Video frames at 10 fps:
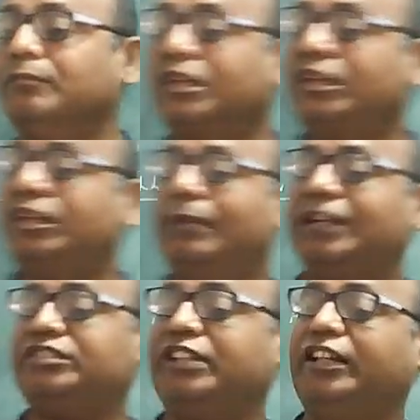money by
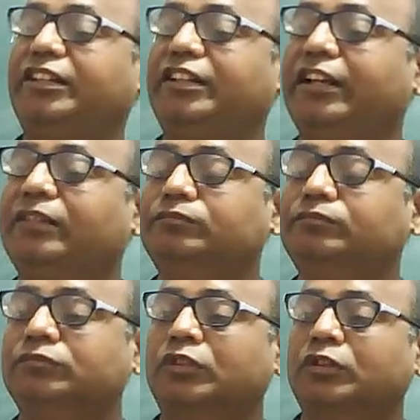selling
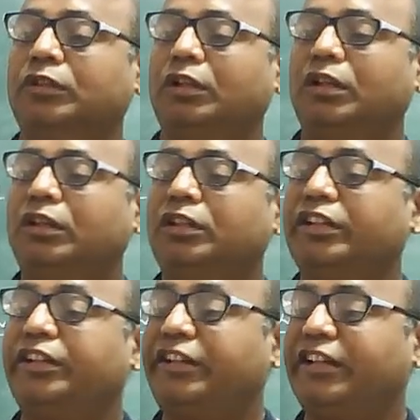them in the
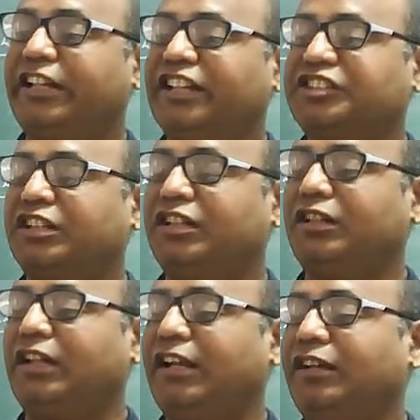international
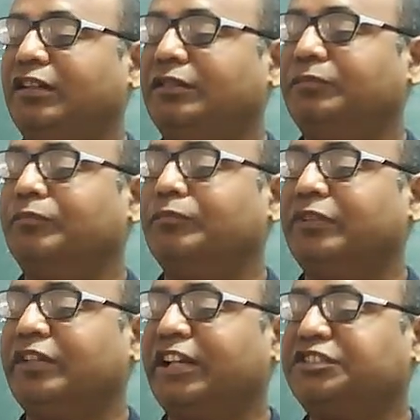
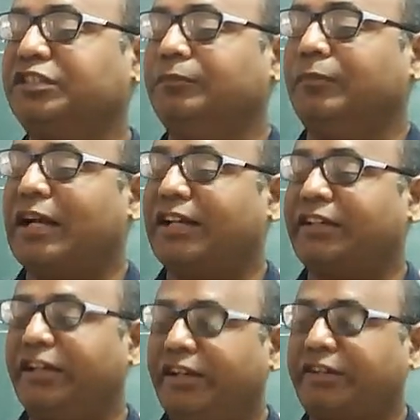and national
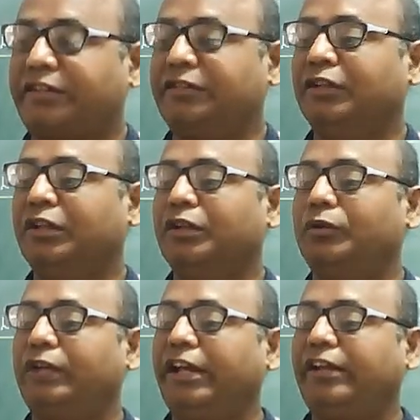market.
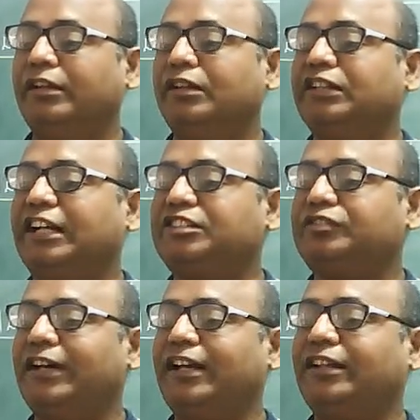Okay,
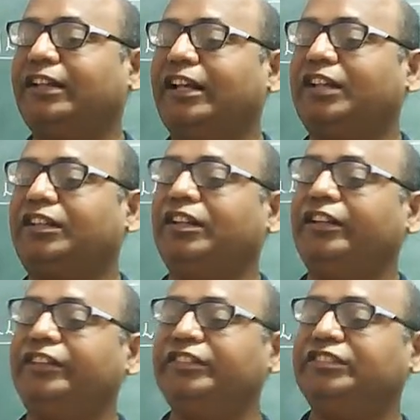that's why they are
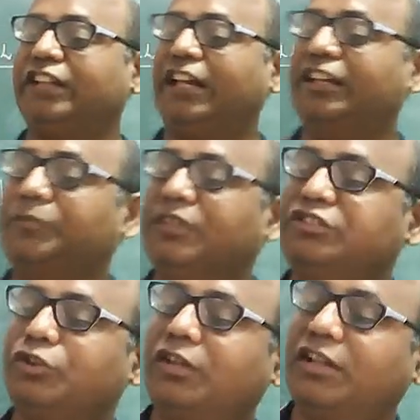killing these
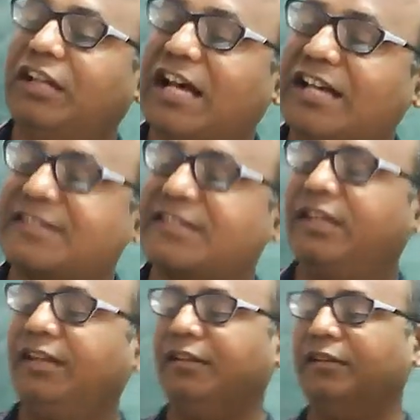animals on large
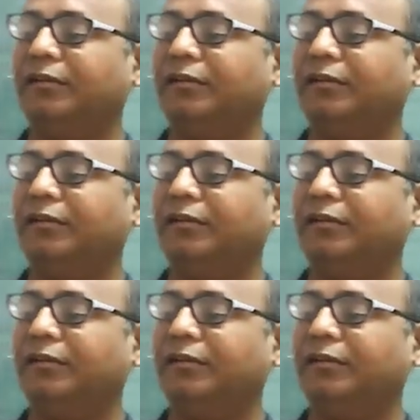scale.